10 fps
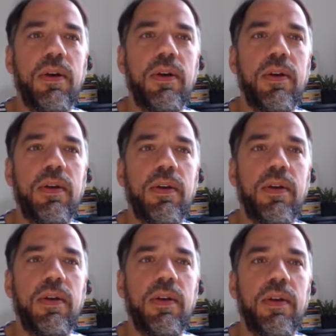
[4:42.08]

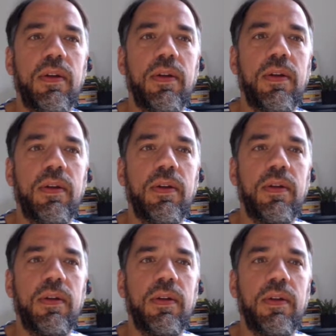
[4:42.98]

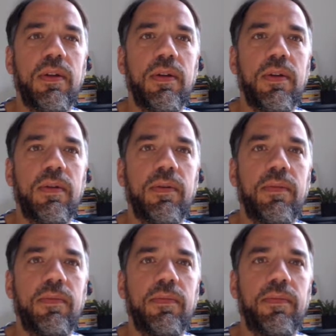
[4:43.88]

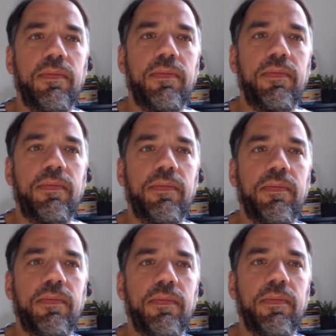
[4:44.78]

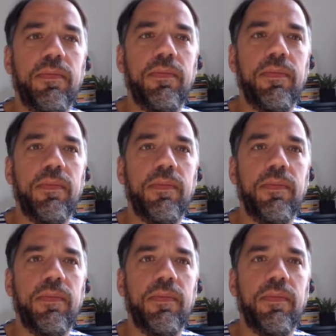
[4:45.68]
(no one is talking)